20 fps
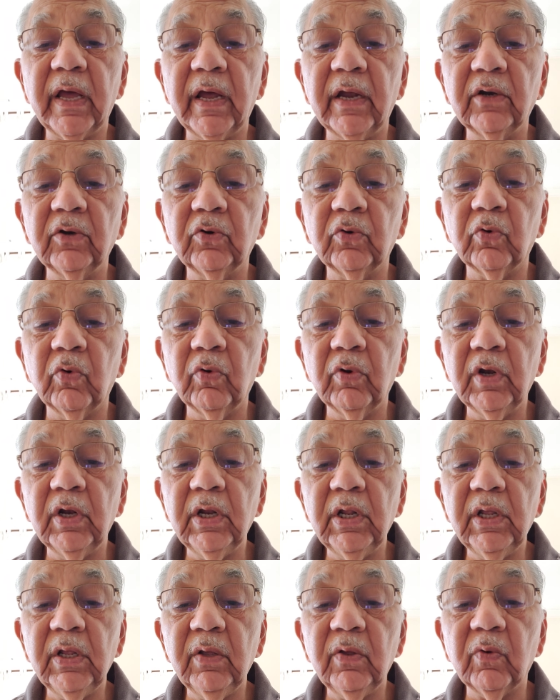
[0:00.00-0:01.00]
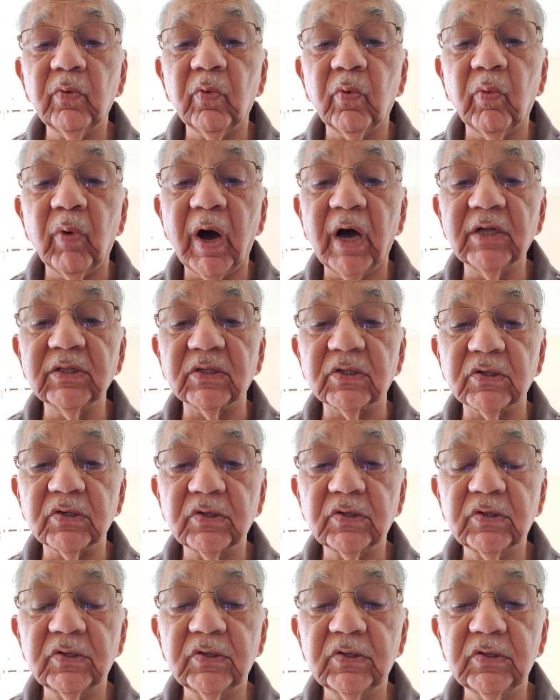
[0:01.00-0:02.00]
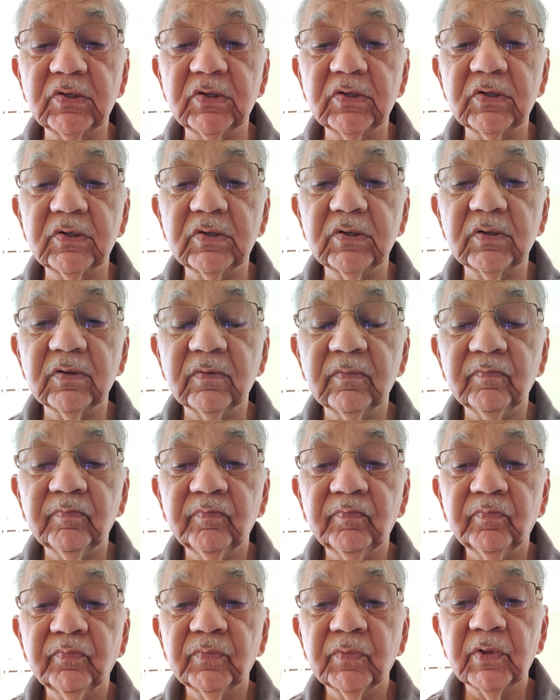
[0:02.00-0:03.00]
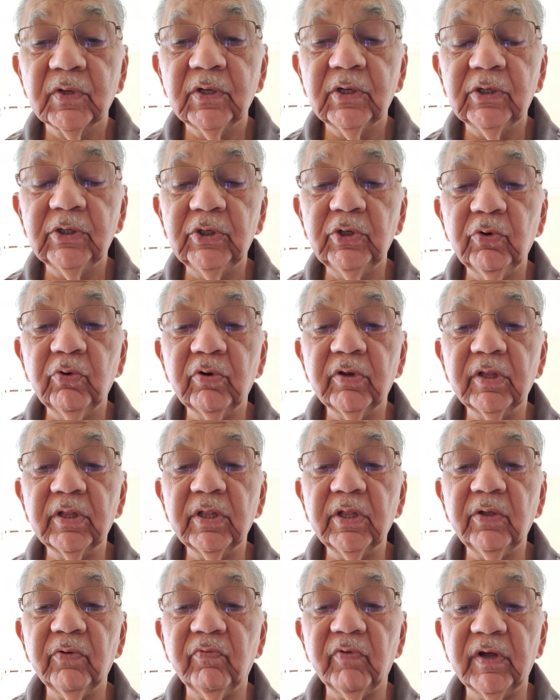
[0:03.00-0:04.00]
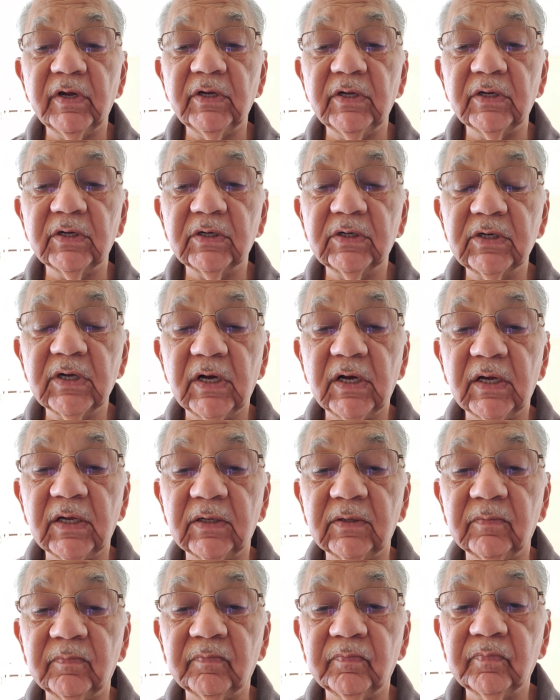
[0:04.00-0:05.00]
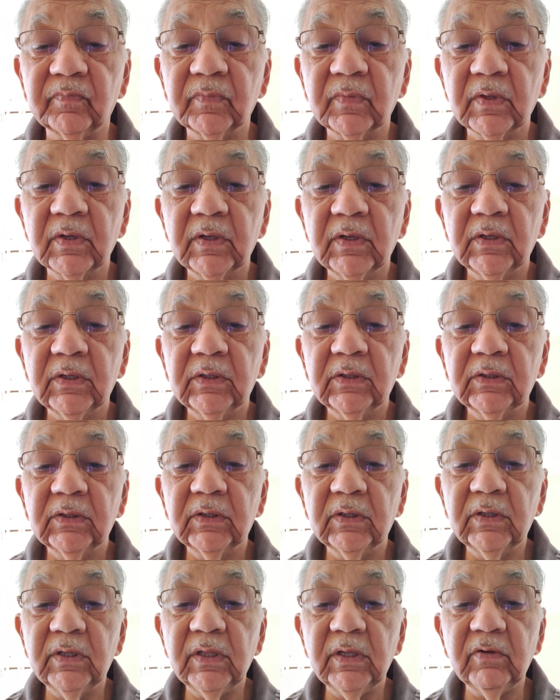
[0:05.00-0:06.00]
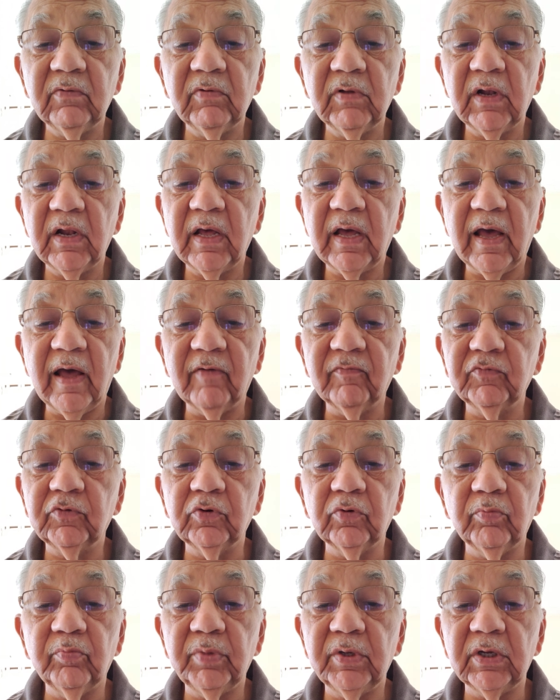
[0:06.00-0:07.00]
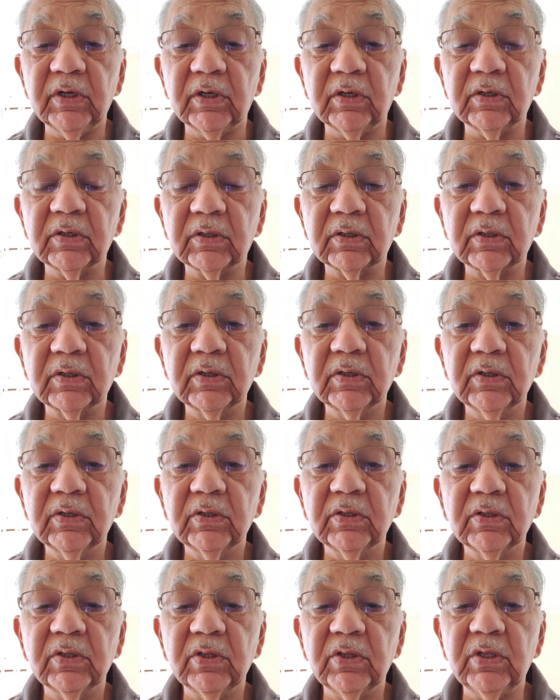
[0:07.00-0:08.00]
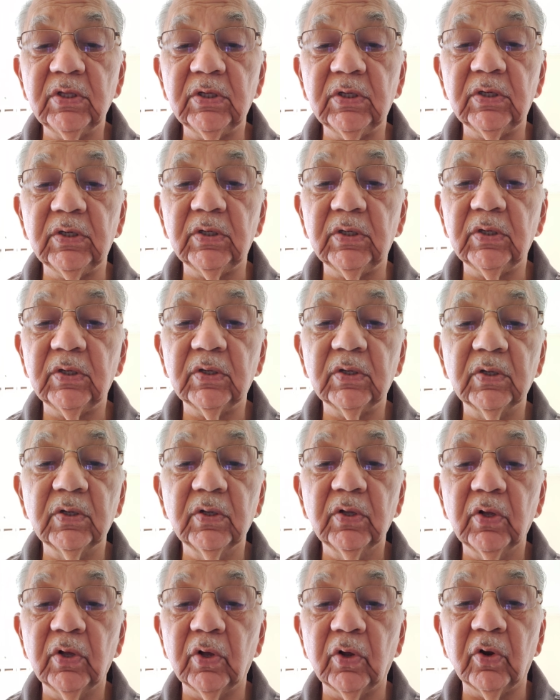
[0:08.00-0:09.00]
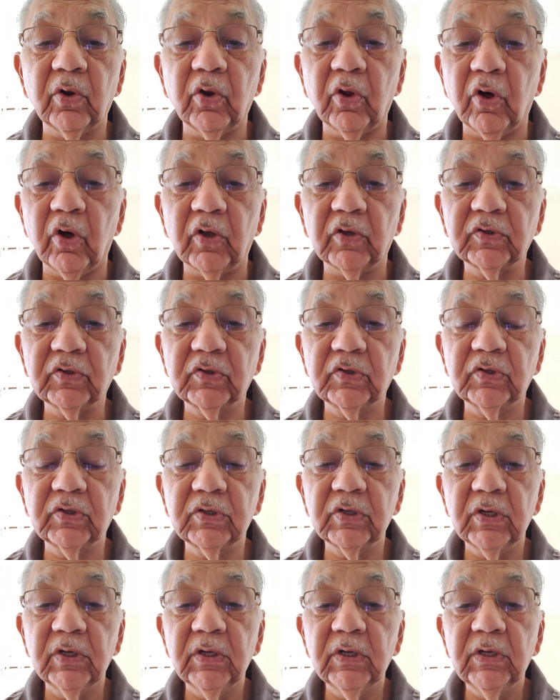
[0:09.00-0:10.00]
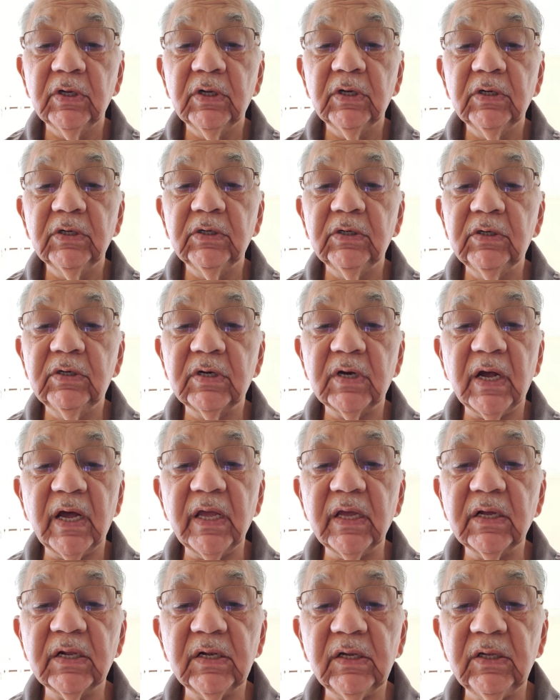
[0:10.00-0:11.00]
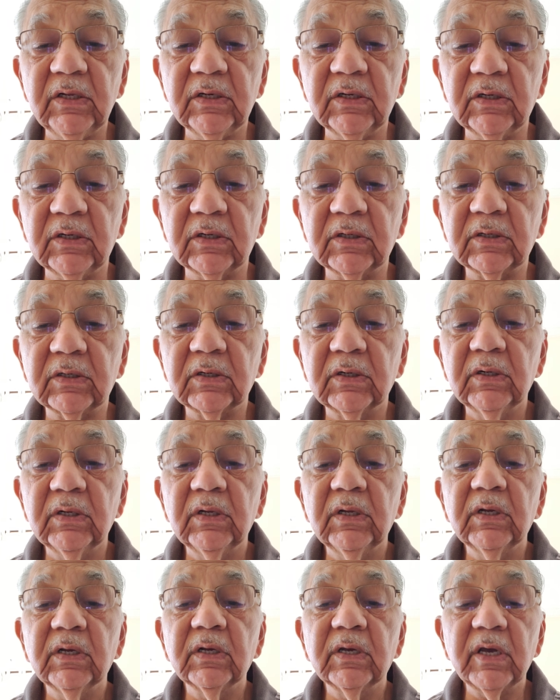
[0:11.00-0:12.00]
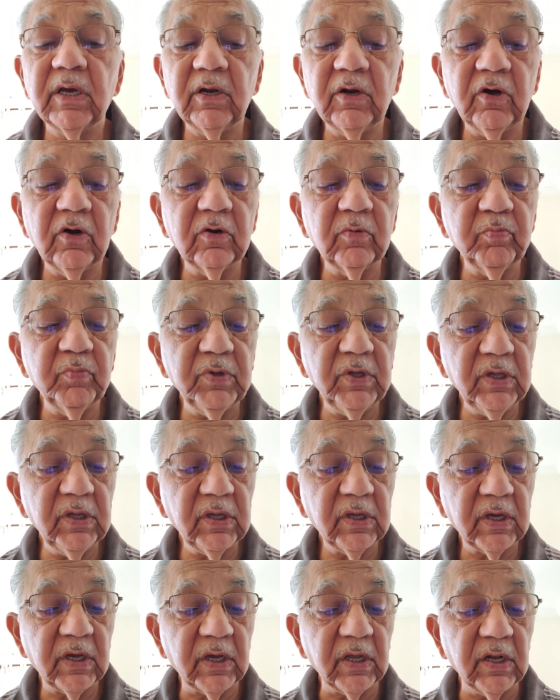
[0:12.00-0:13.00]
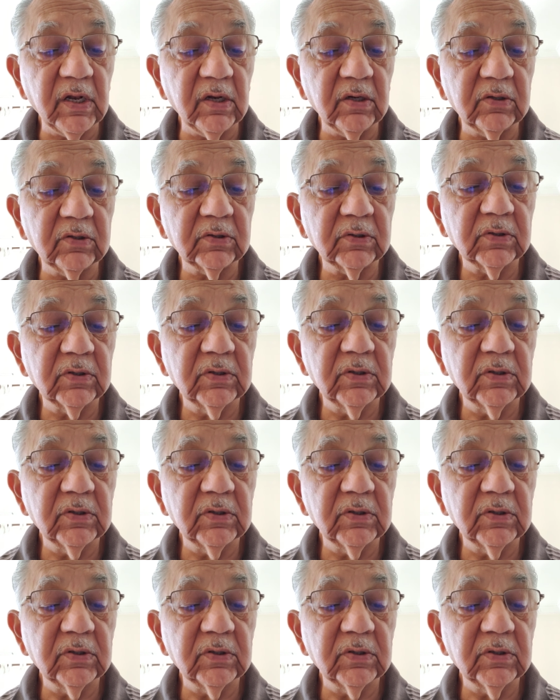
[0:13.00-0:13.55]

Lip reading: and only once during the wedding time. They will have to bear the loss. Dry cleaner cannot be held